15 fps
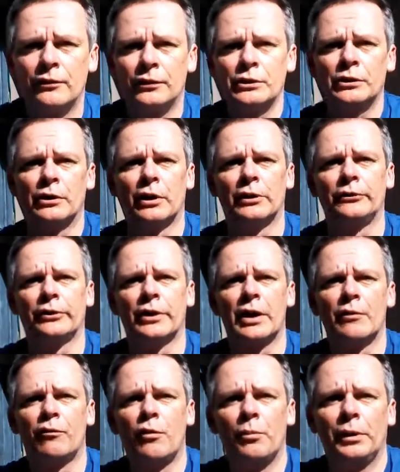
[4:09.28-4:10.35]
For you guys that
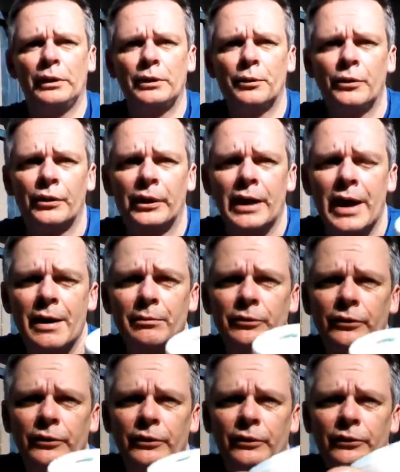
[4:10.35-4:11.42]
aren't familiar with the
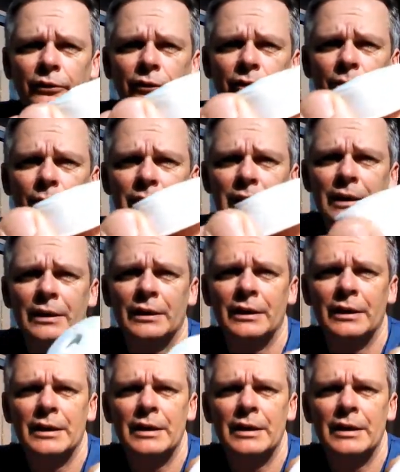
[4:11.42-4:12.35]
caps, this is in here.